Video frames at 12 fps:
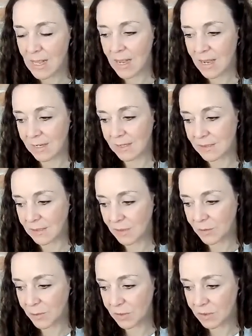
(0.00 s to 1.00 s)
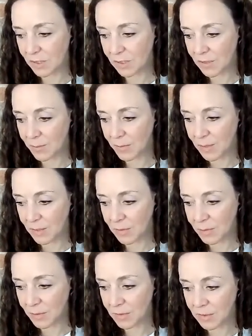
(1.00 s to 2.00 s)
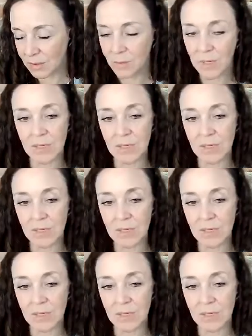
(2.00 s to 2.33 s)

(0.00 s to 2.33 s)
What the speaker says: and I was watching them, and I was watching the way